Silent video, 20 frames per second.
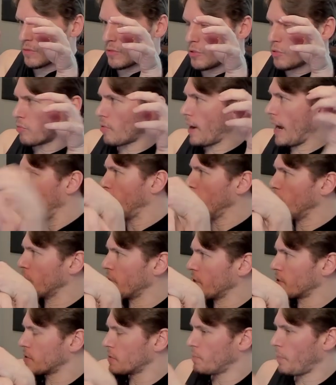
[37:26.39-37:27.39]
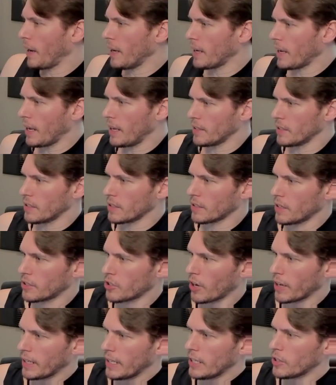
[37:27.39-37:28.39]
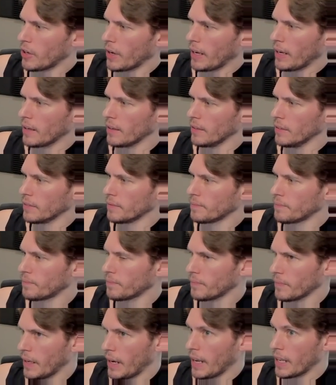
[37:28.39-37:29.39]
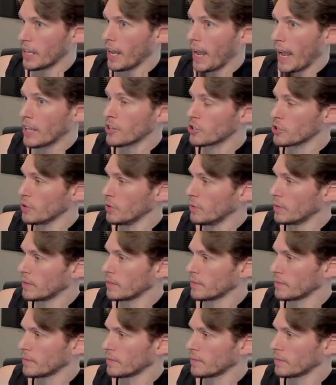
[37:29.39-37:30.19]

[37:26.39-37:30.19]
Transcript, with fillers: grab you with its spike hands and it's going to try to eat your hand. And it hates you.